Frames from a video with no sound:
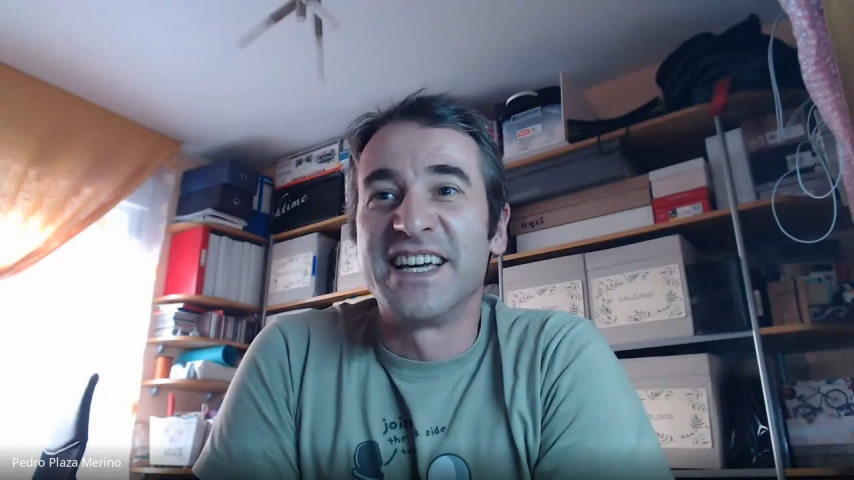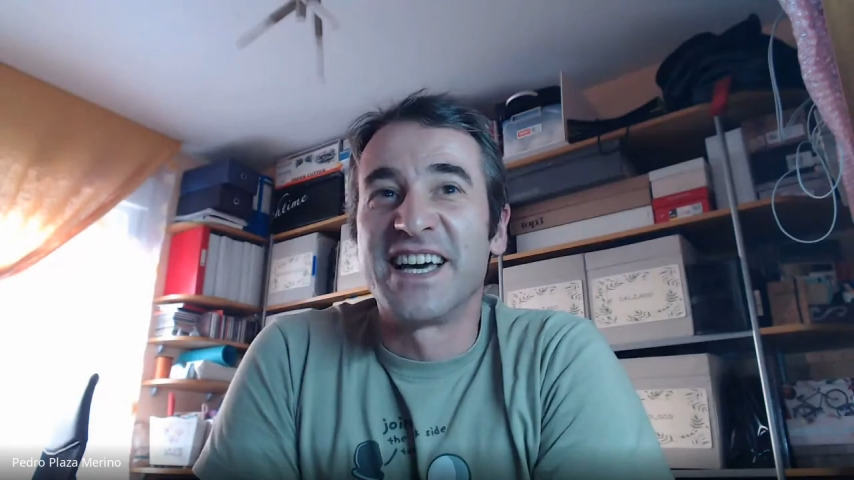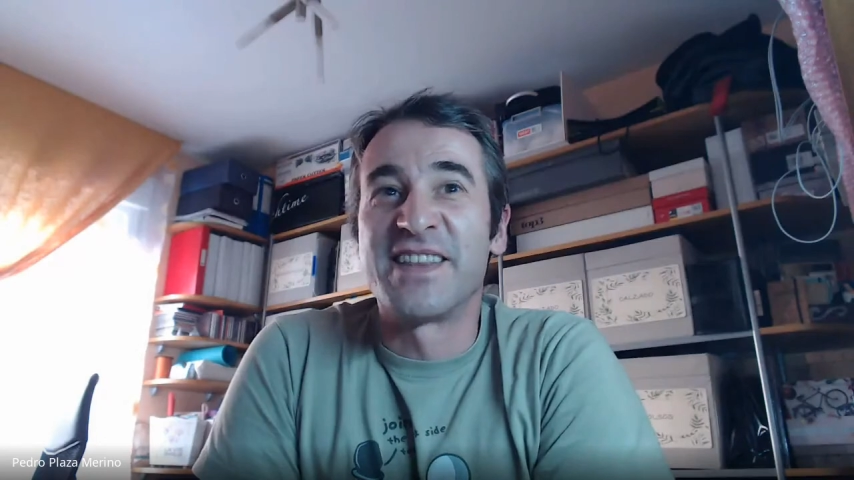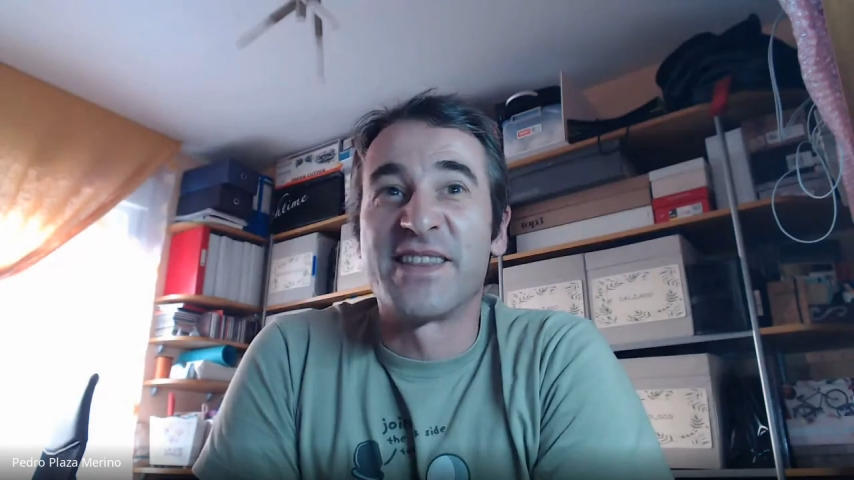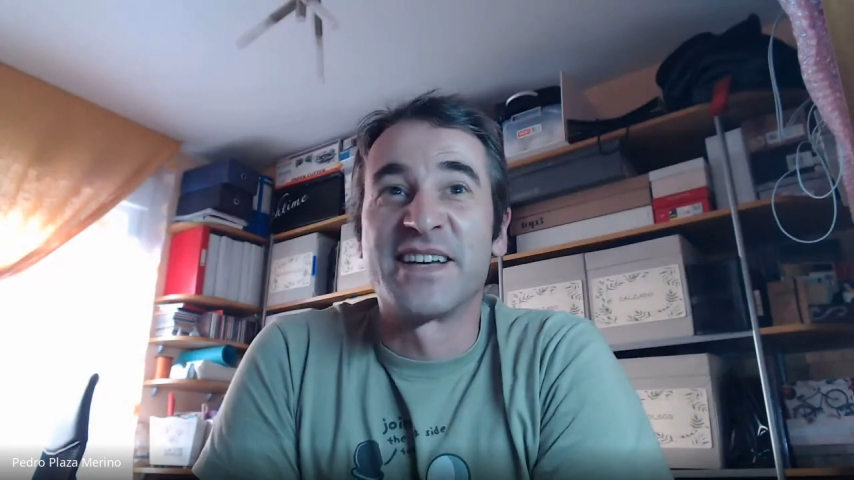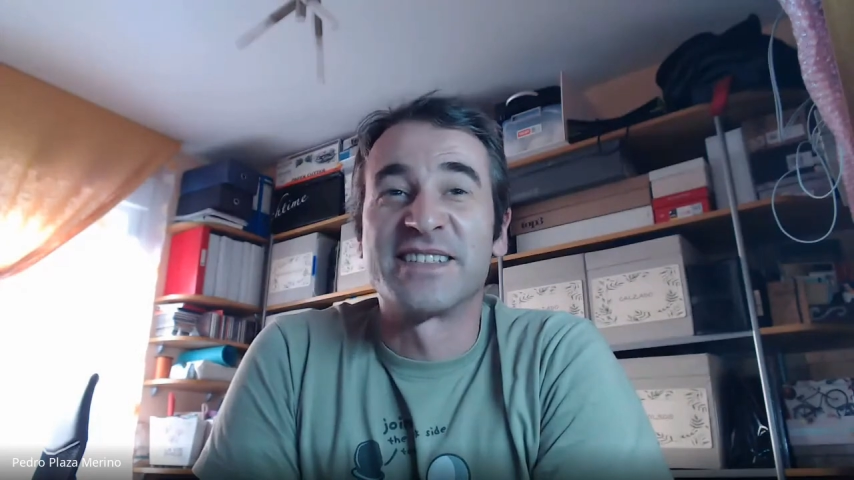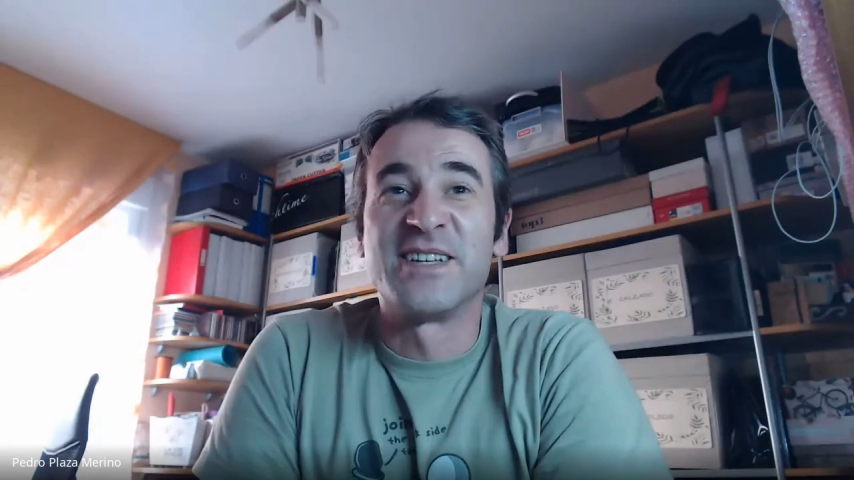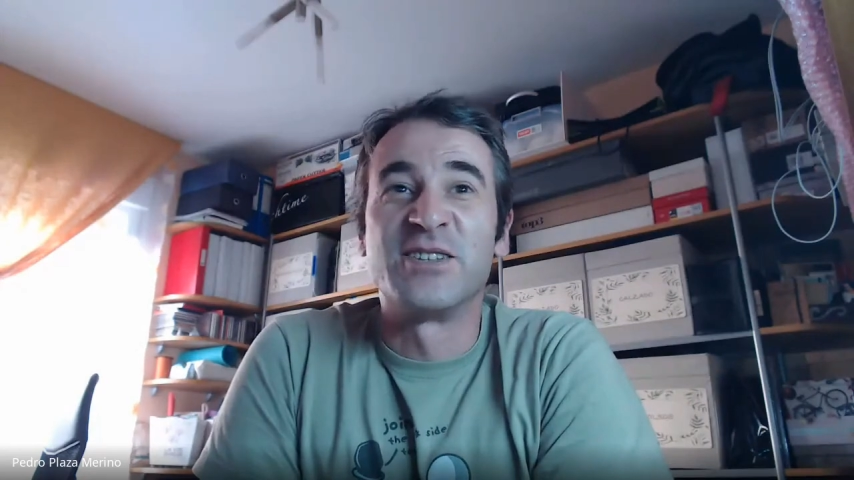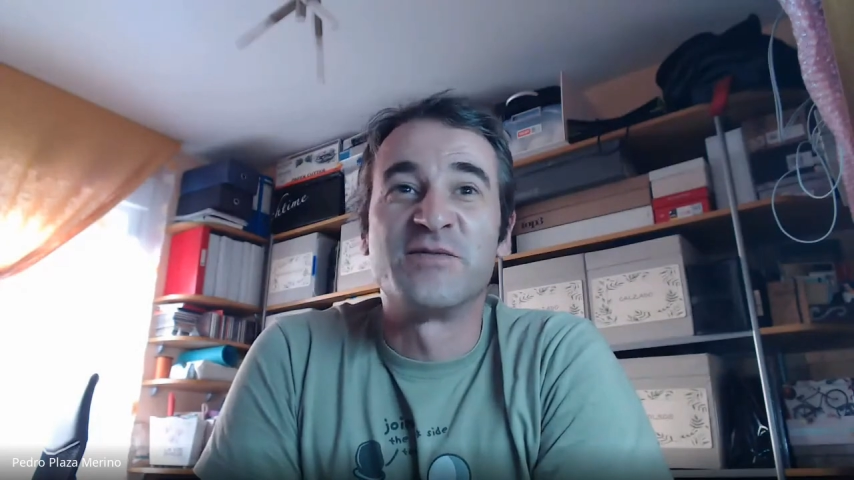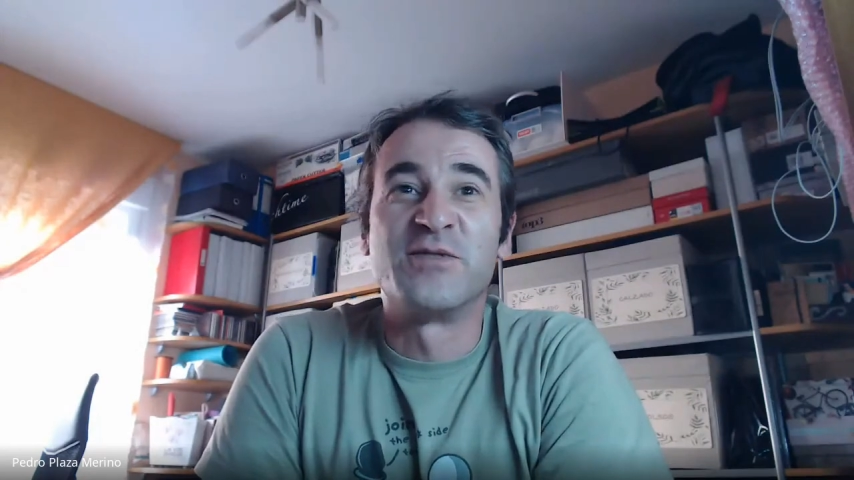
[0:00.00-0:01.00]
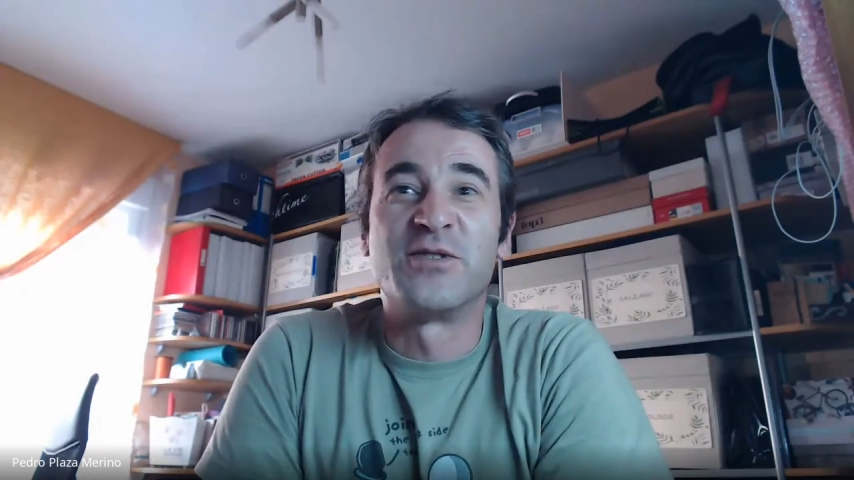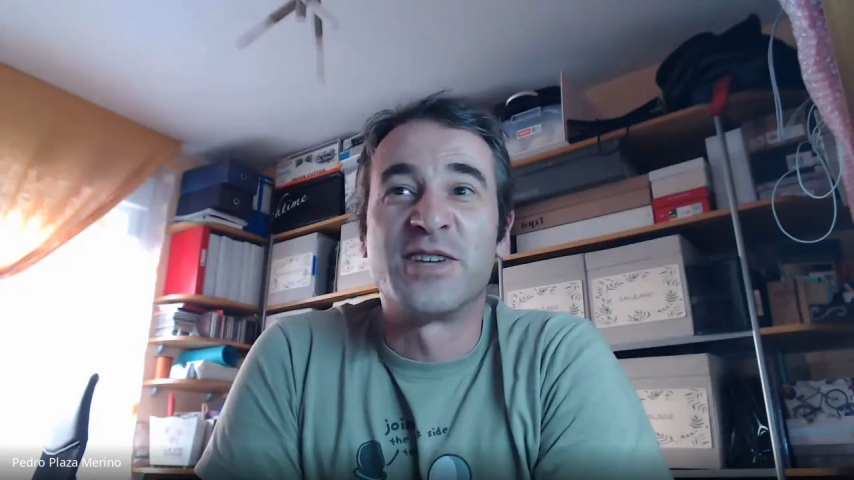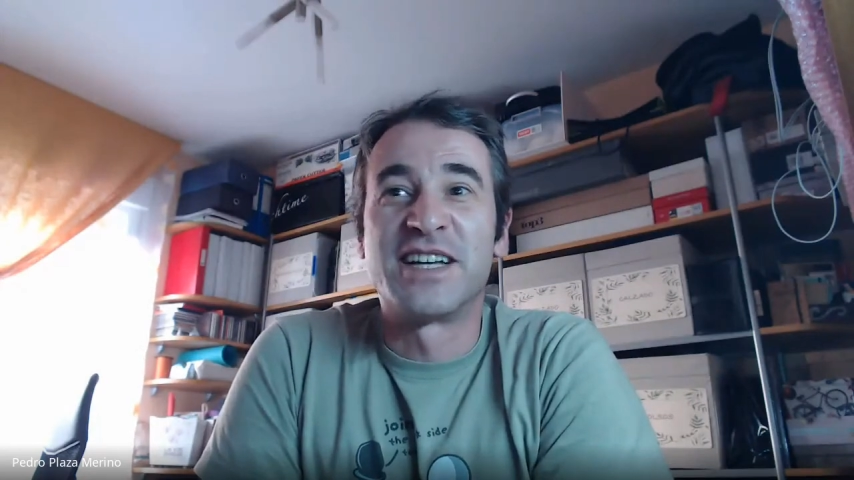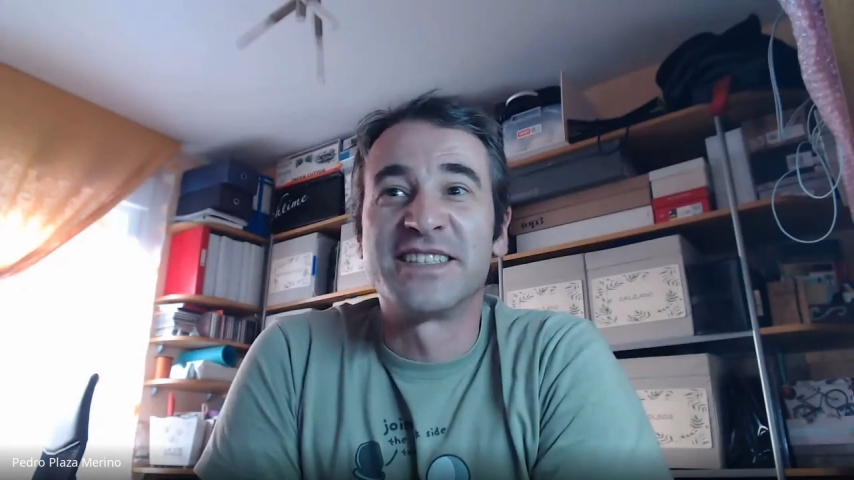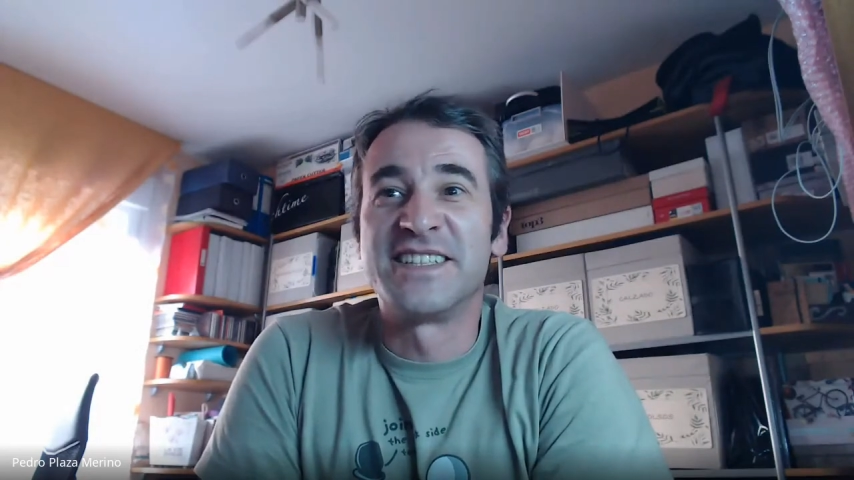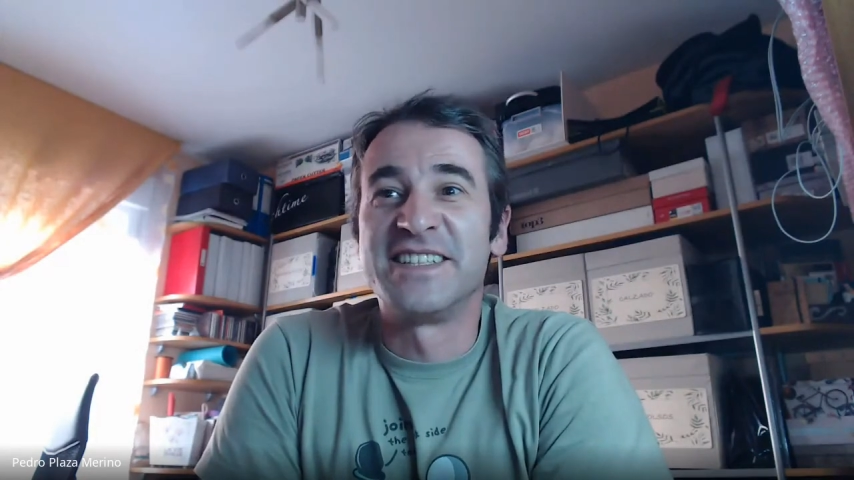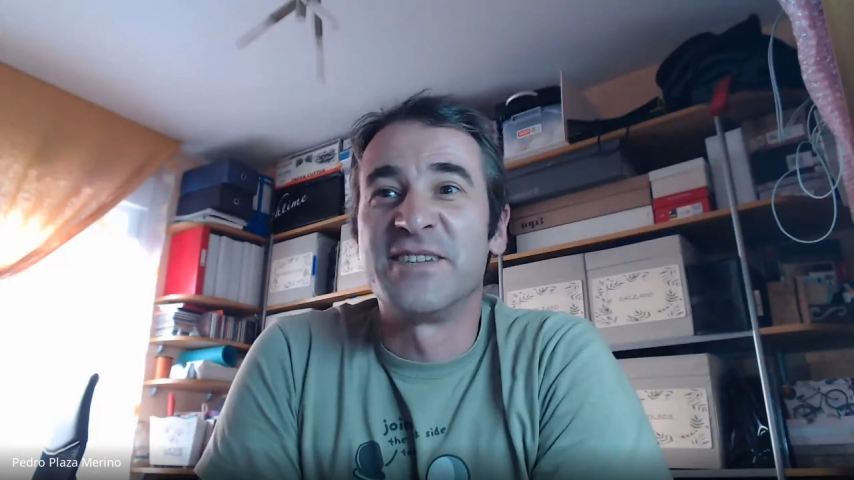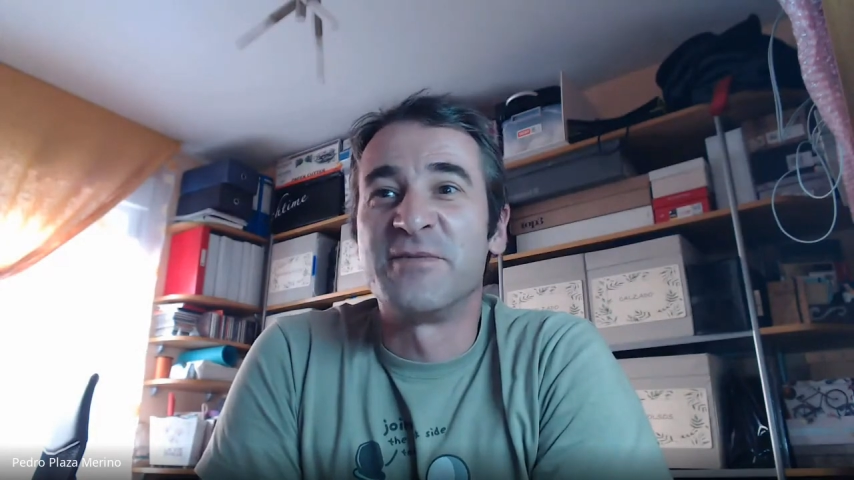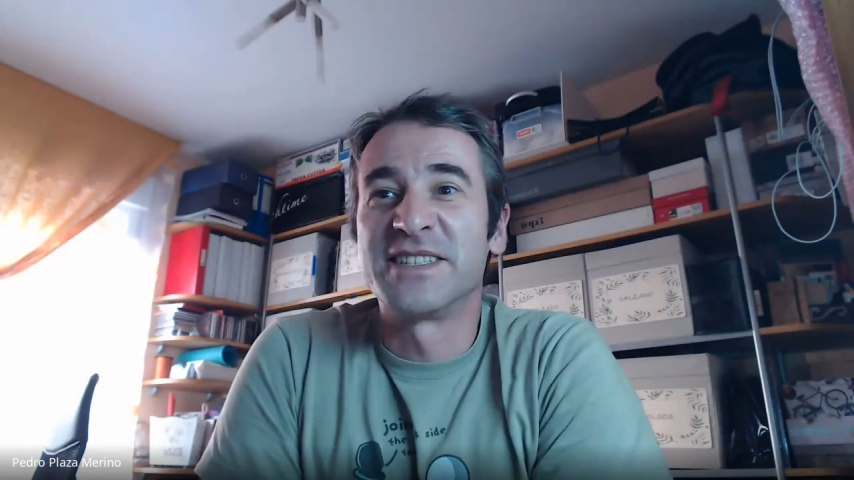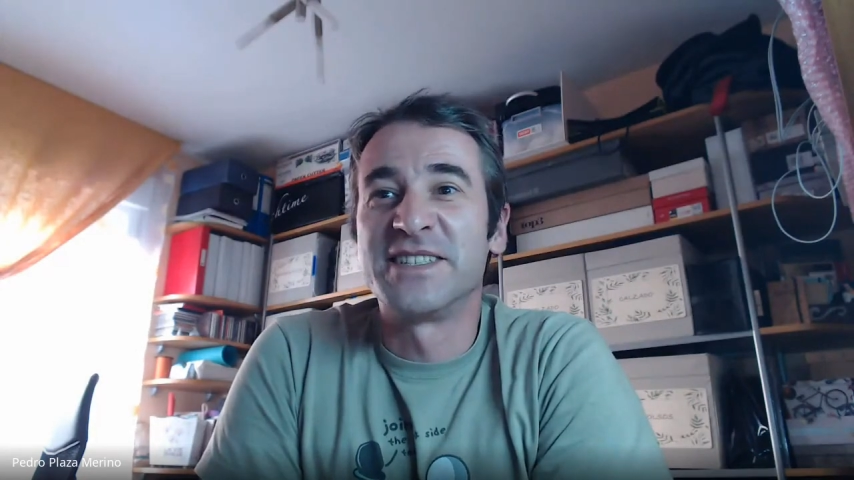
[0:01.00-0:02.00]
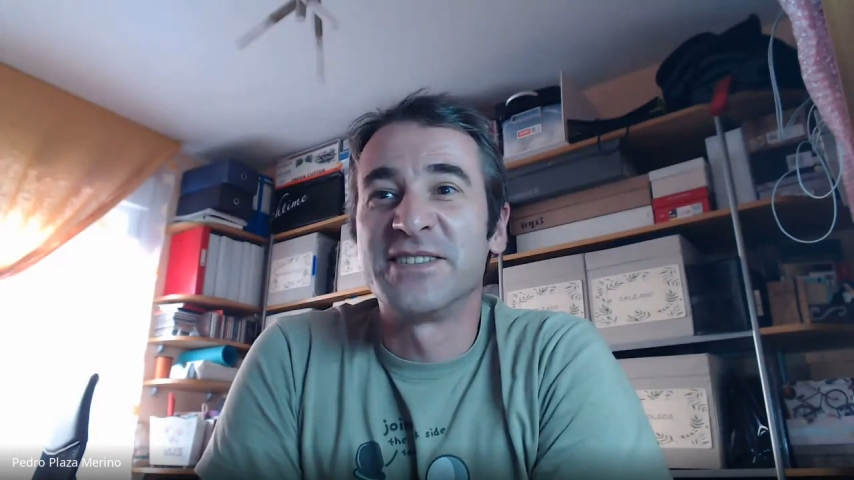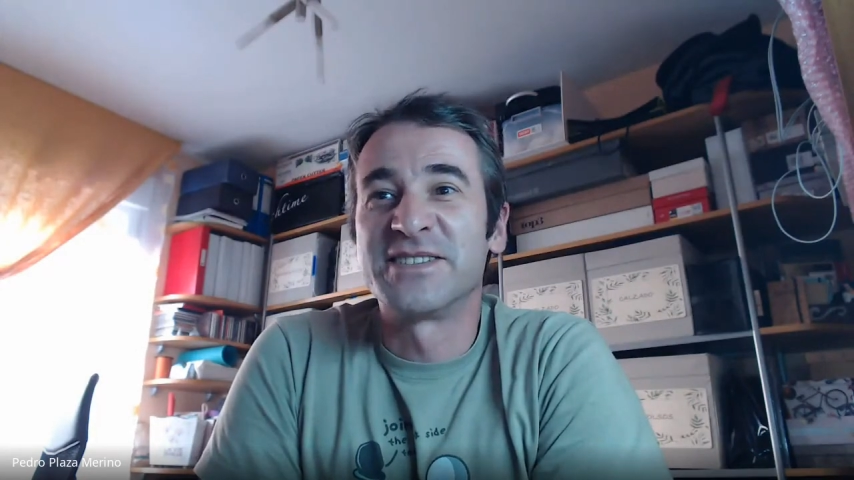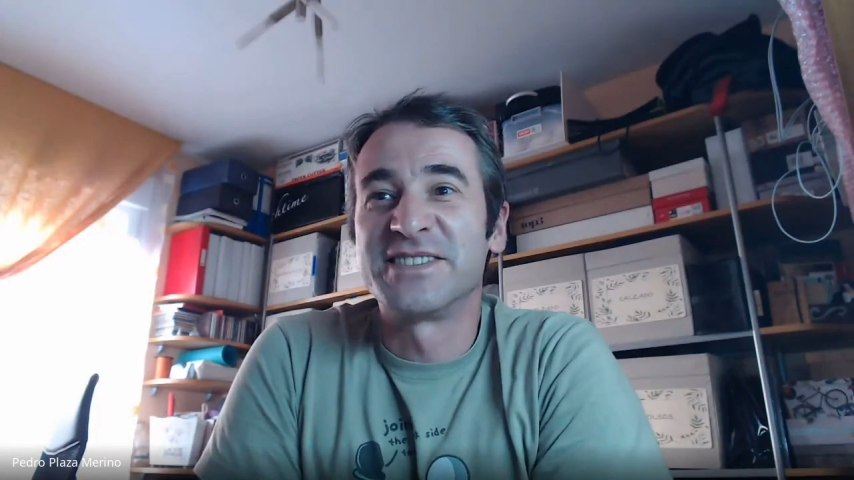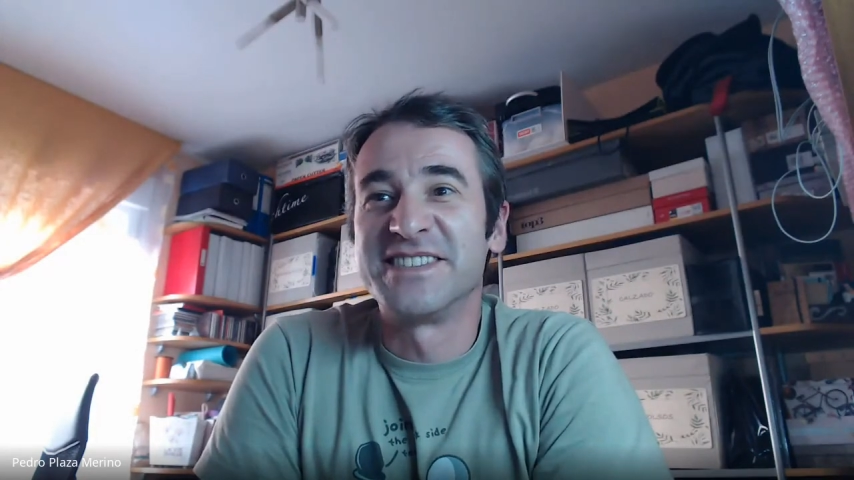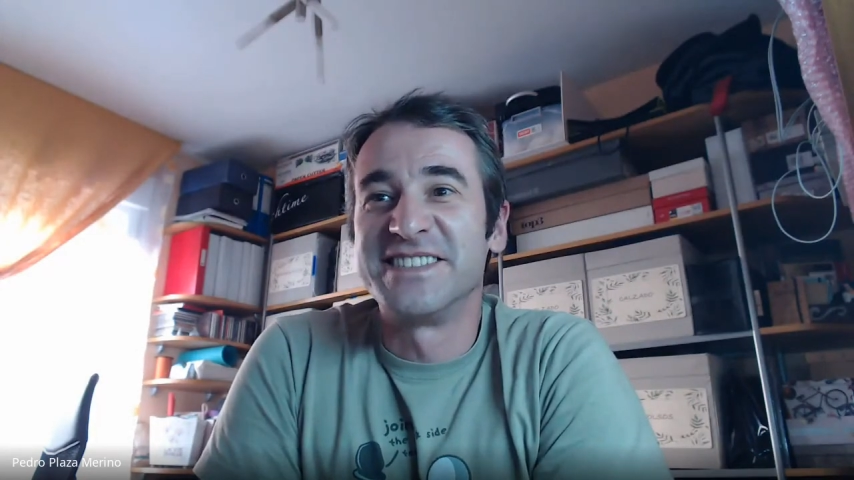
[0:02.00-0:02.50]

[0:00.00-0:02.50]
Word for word: And thanks a lot for answering the questions.